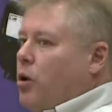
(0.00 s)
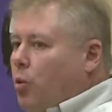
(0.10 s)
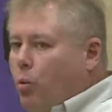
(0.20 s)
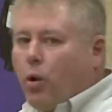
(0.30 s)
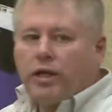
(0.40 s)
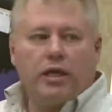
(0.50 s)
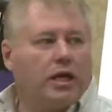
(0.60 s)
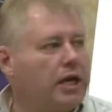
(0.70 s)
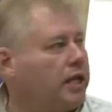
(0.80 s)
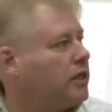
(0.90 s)
What do you
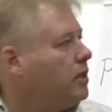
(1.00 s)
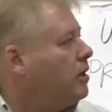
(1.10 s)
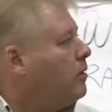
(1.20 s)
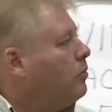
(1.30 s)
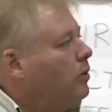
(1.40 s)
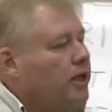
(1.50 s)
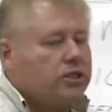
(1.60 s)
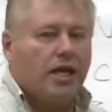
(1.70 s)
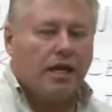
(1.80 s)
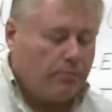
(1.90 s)
need to do? Well, let's
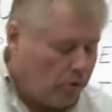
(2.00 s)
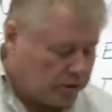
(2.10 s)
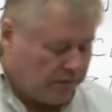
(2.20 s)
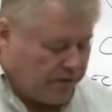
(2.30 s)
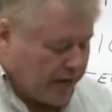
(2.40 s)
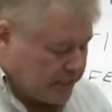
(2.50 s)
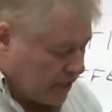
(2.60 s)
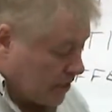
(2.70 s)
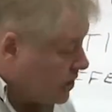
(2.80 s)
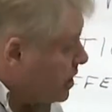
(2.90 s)
take a
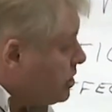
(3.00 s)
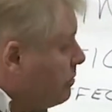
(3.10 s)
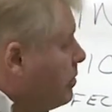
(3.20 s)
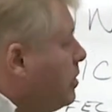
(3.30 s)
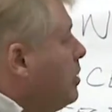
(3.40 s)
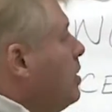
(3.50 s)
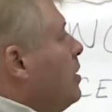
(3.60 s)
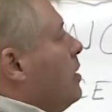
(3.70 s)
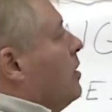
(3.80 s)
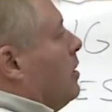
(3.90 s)
multifaceted system,
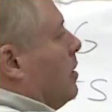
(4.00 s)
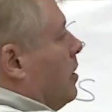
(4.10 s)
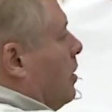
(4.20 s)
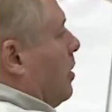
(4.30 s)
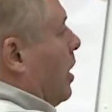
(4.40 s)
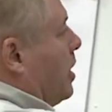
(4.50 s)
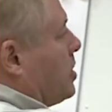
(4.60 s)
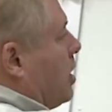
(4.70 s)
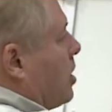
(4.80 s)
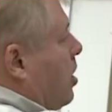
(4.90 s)
and it's
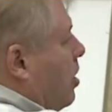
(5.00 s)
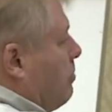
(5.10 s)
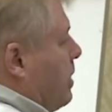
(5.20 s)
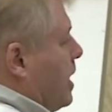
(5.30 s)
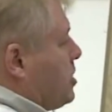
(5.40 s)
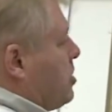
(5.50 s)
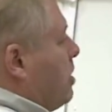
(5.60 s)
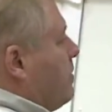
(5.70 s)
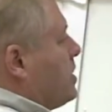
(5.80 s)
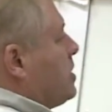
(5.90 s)
going to call it main
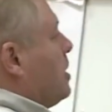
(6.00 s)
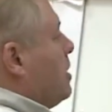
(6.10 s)
service,